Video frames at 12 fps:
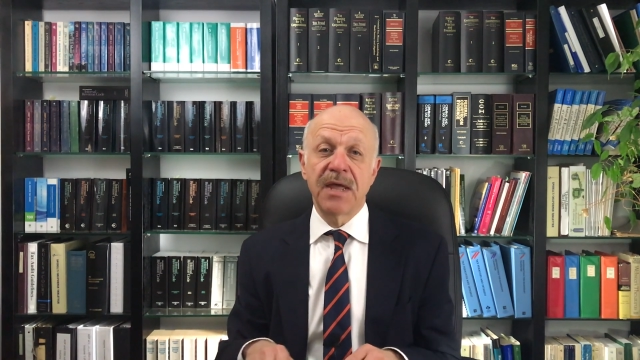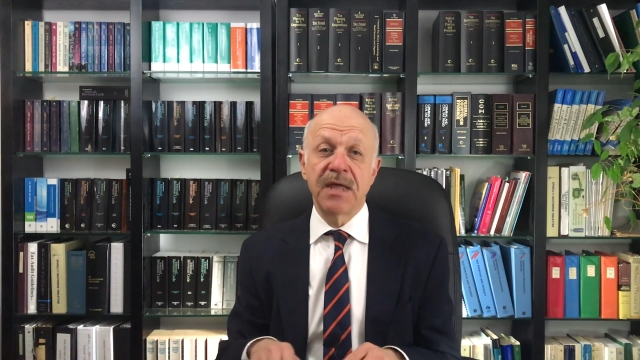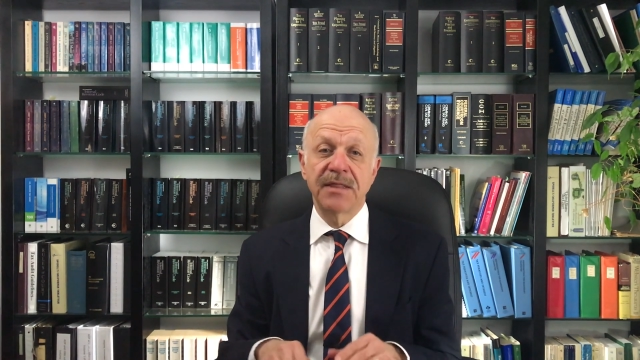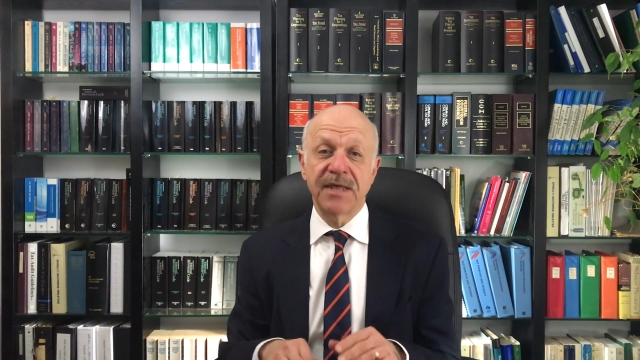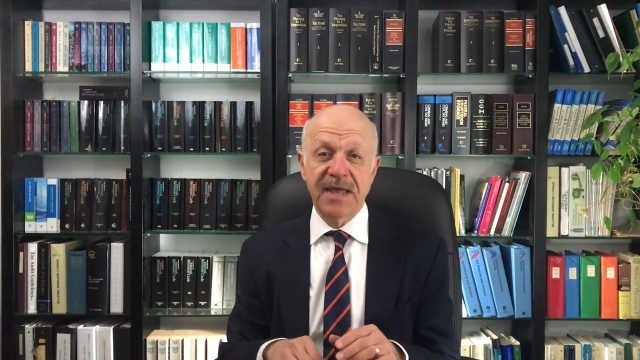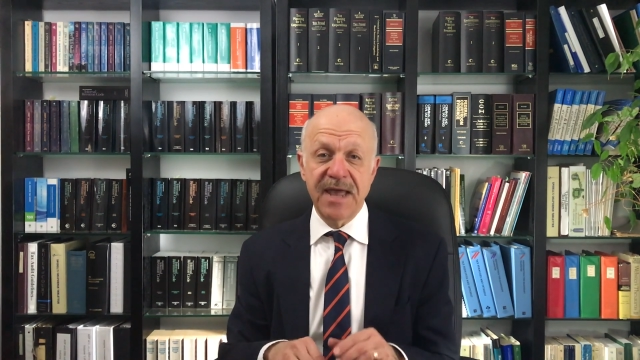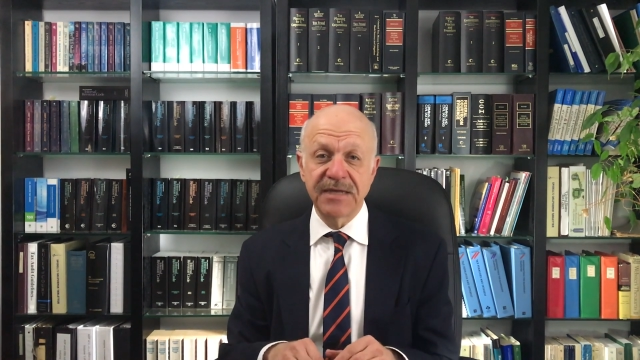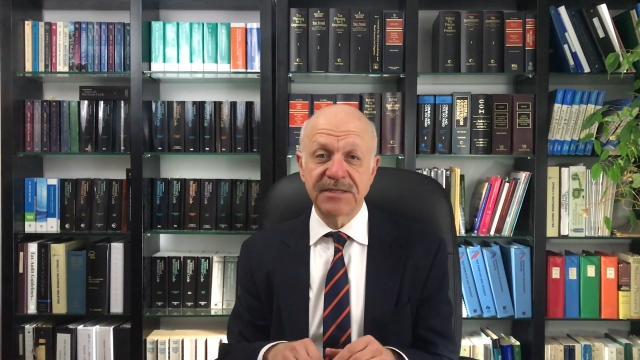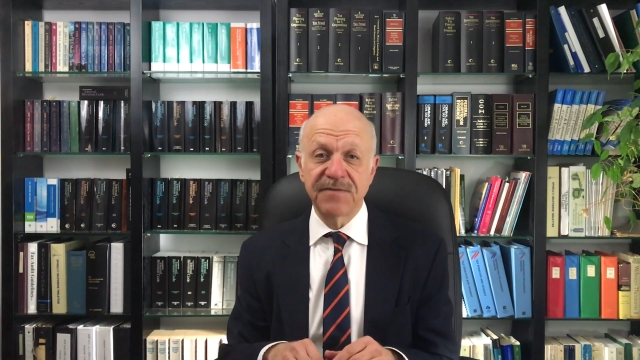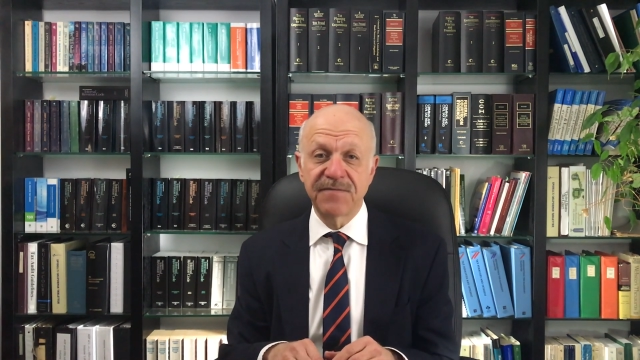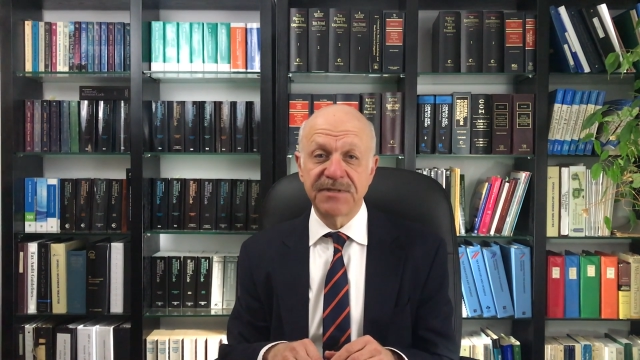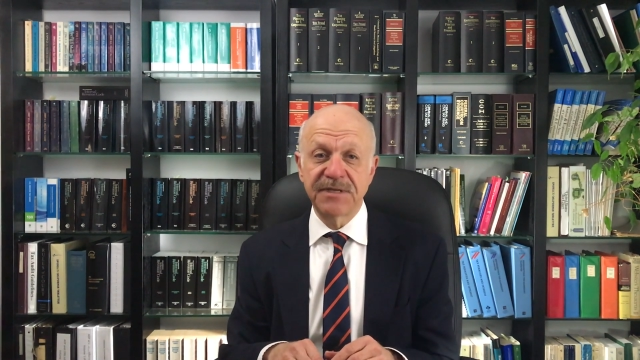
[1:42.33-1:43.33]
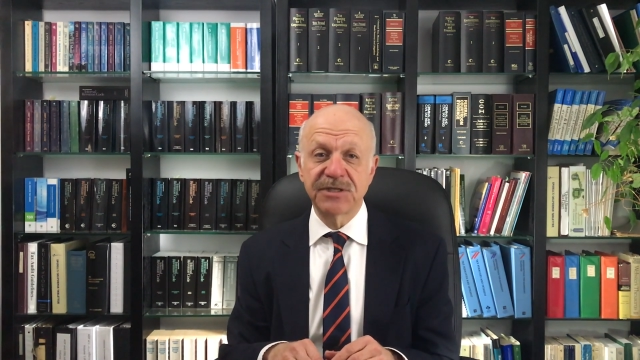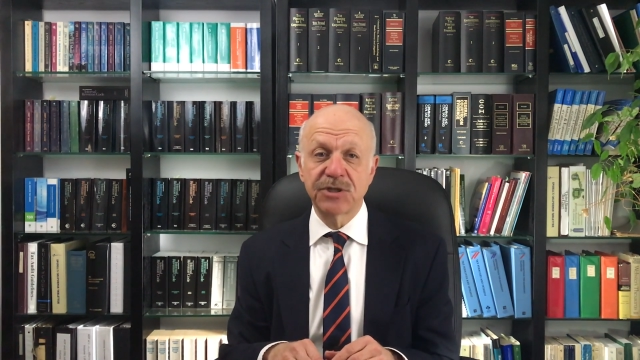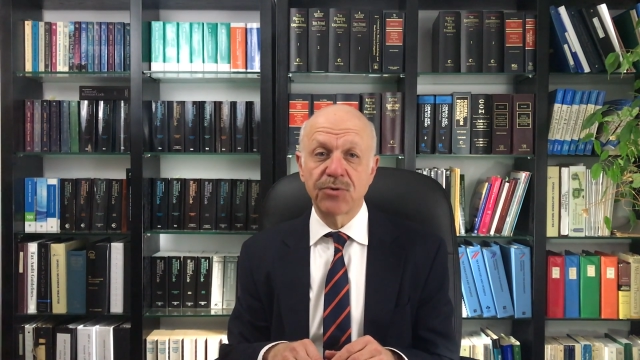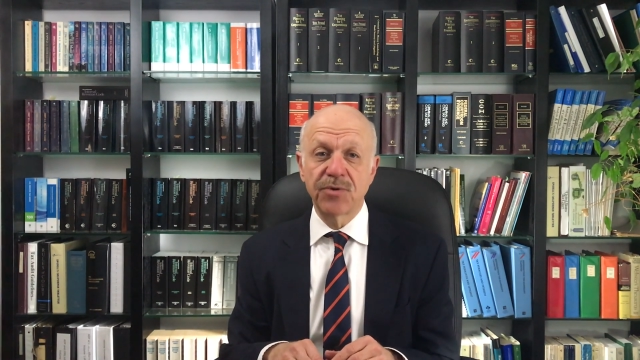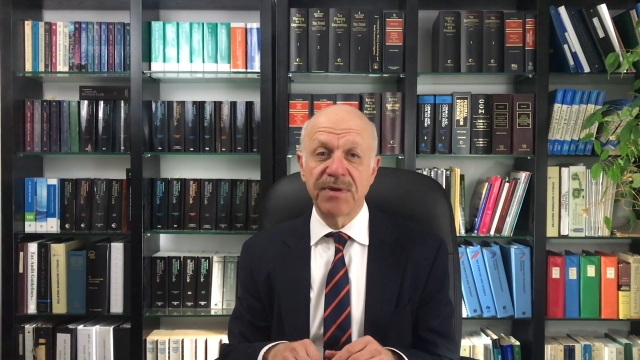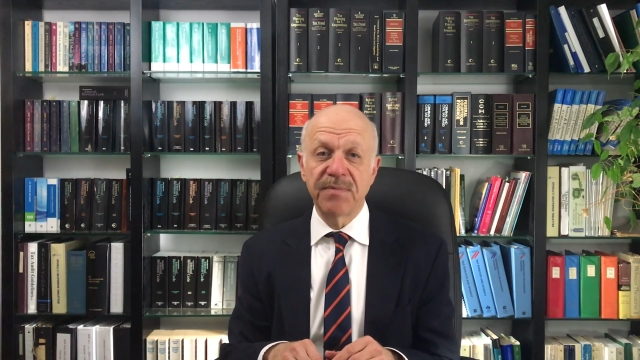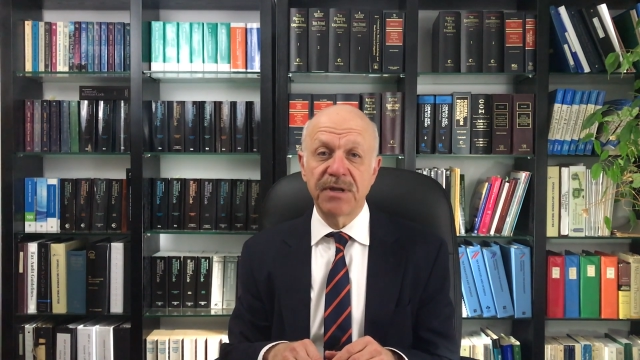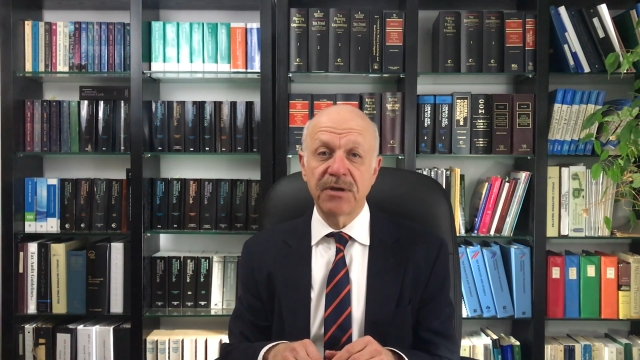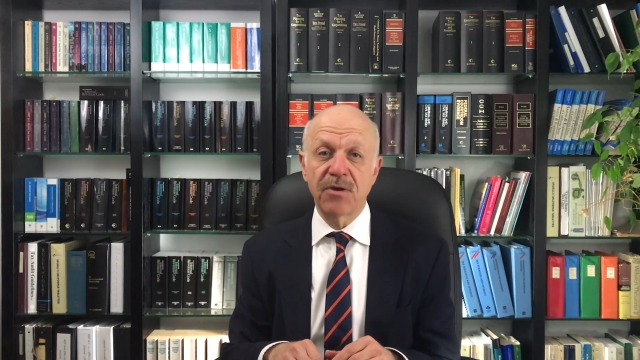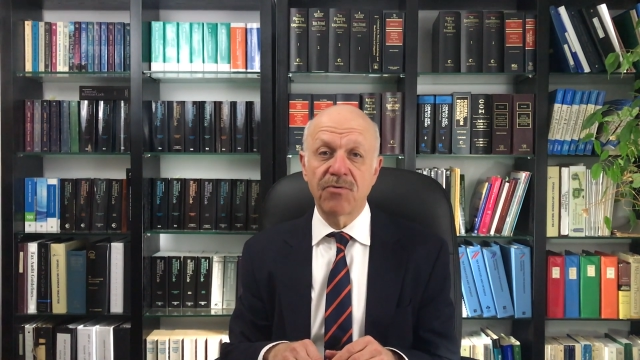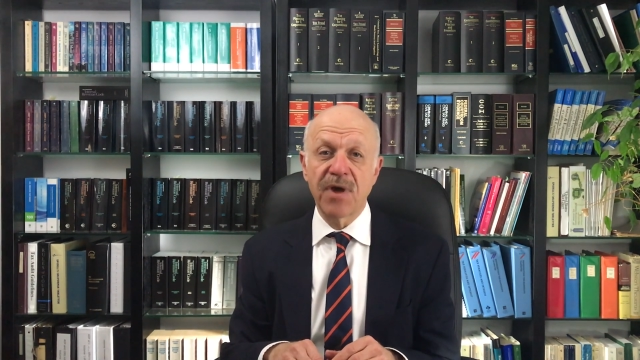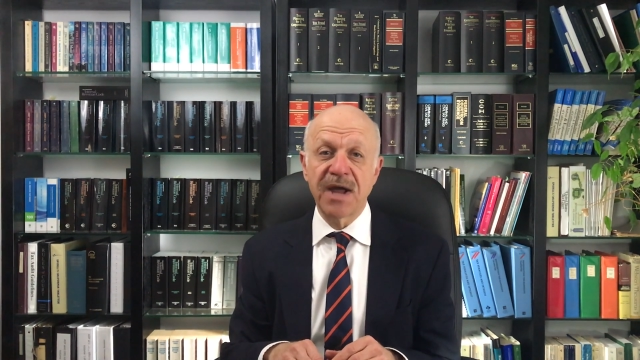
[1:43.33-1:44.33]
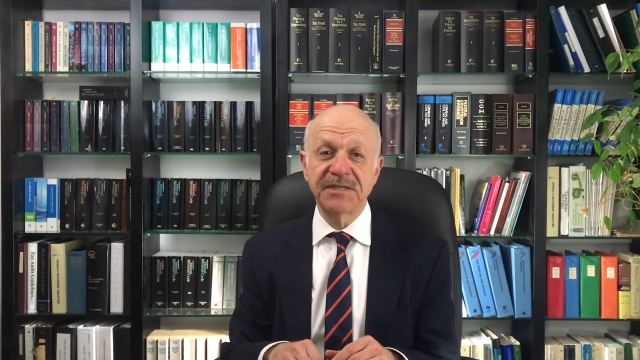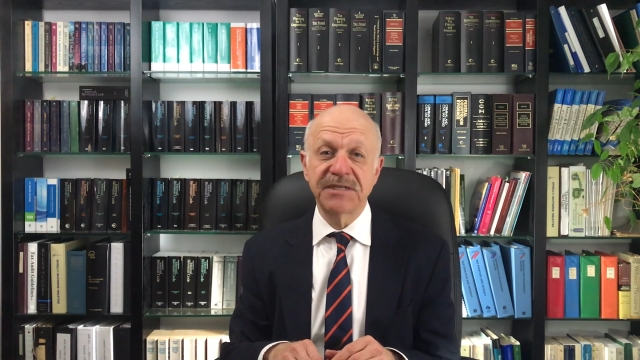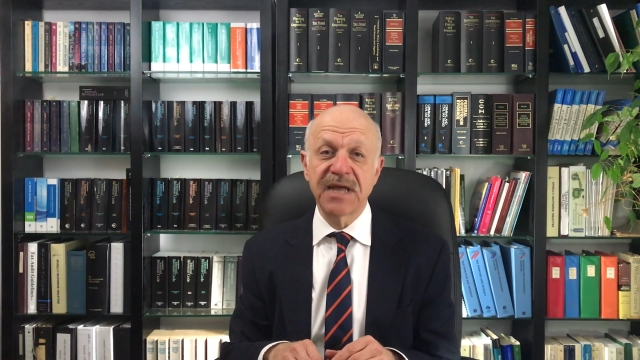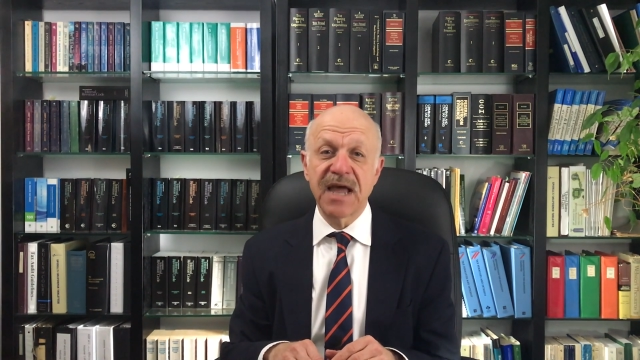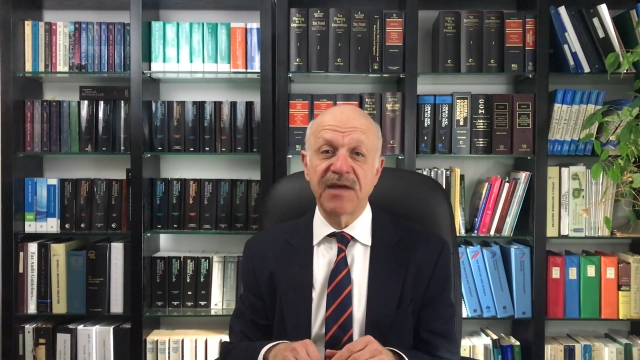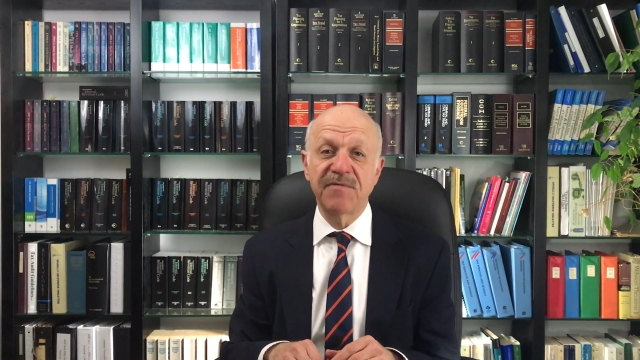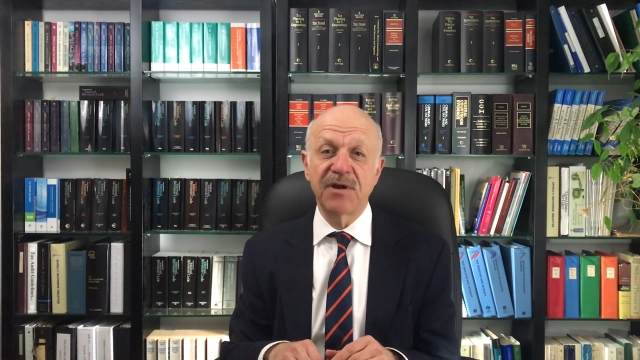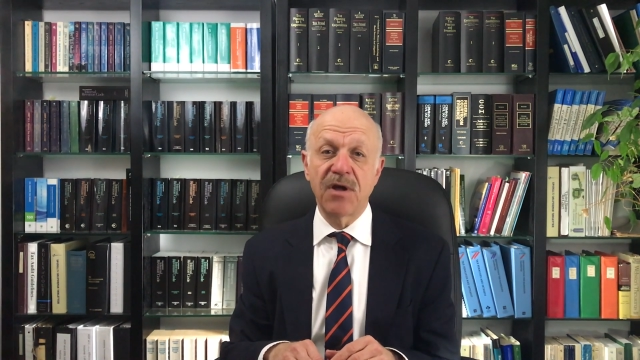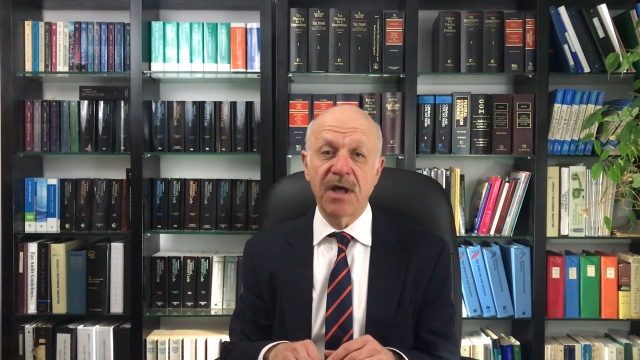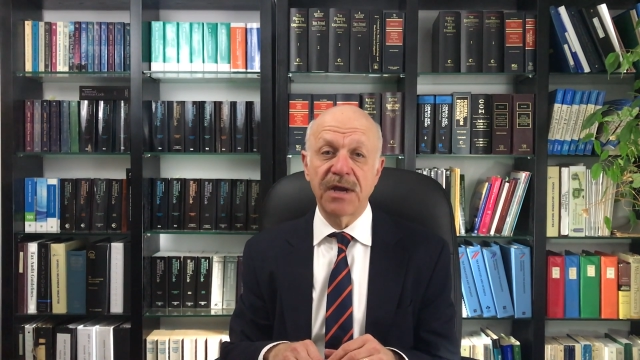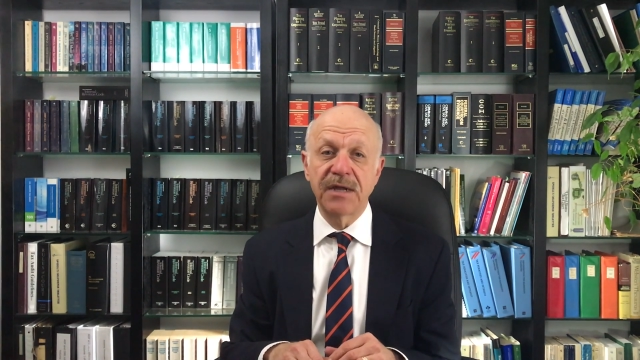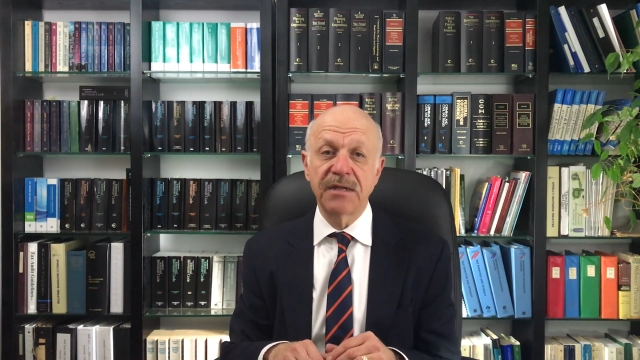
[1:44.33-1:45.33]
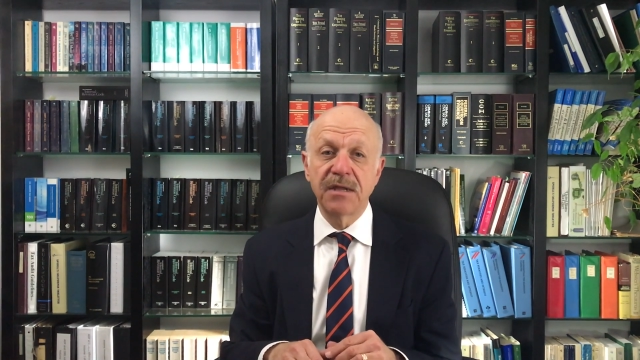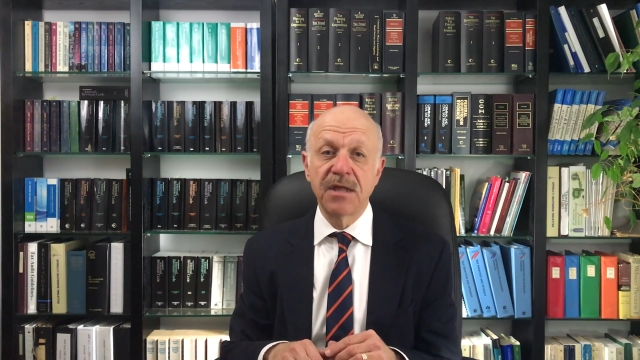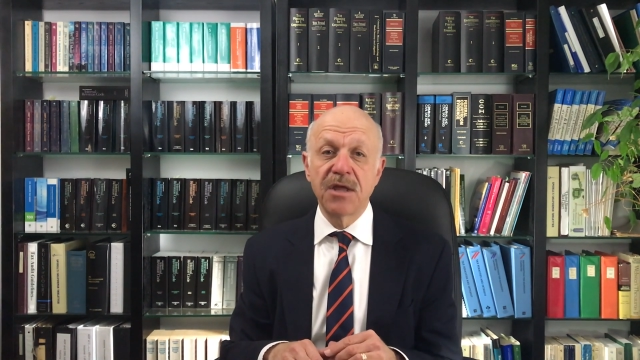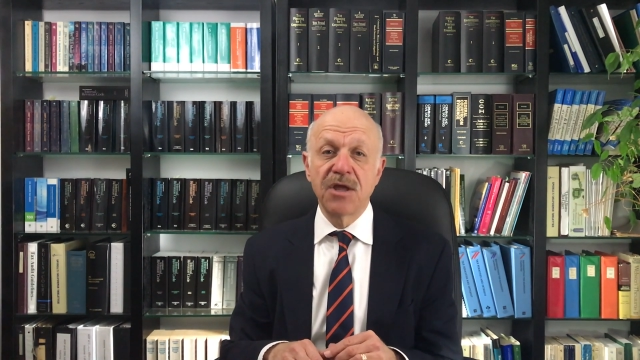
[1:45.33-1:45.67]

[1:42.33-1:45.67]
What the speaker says: In the case of a disagreement arising out of an audit,